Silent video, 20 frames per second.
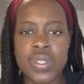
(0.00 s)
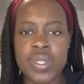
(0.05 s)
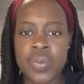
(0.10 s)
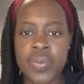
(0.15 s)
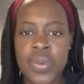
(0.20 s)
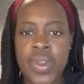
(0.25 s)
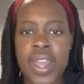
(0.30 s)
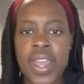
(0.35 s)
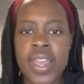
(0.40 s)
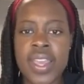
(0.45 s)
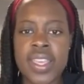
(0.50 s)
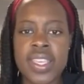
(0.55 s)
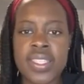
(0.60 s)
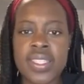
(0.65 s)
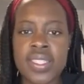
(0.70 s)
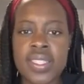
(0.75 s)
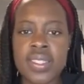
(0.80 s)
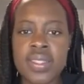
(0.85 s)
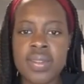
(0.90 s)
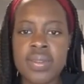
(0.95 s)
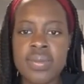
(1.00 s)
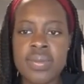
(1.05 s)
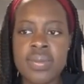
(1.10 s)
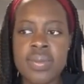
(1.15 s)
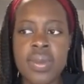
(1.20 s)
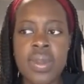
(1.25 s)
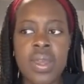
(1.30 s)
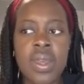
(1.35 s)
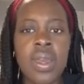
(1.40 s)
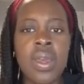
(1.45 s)
surprised?
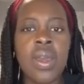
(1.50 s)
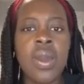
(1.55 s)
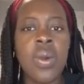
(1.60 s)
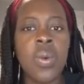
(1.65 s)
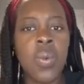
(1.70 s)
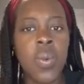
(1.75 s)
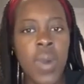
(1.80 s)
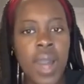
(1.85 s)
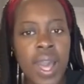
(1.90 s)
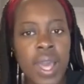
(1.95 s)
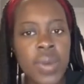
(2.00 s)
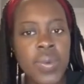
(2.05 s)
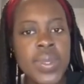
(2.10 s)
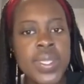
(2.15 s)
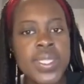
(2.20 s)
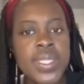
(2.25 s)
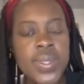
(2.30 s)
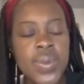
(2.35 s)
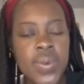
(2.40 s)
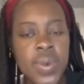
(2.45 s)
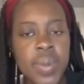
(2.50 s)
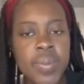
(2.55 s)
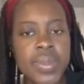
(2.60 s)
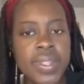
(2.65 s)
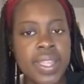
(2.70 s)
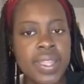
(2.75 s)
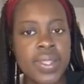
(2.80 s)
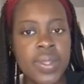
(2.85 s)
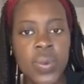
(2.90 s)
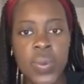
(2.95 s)
Why was the
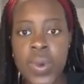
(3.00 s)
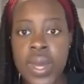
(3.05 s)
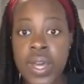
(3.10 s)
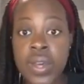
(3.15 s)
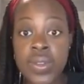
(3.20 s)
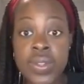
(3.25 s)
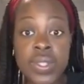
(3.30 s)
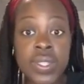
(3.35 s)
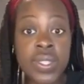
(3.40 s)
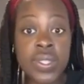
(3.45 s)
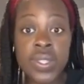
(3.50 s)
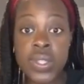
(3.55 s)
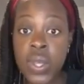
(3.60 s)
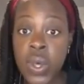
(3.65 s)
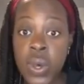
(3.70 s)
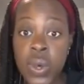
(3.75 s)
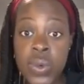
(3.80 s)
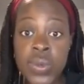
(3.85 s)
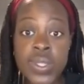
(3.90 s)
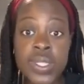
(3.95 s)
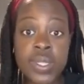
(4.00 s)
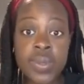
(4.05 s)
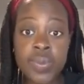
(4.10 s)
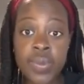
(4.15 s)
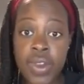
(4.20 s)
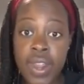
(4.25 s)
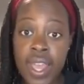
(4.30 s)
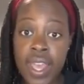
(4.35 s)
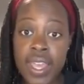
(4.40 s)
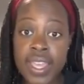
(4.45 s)
woman at the well so
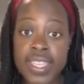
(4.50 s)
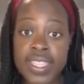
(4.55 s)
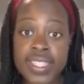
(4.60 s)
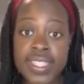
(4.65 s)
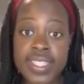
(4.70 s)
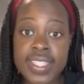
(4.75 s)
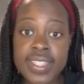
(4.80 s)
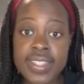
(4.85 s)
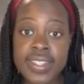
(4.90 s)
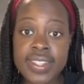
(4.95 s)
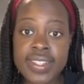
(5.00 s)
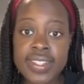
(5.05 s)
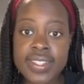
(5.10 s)
surprised?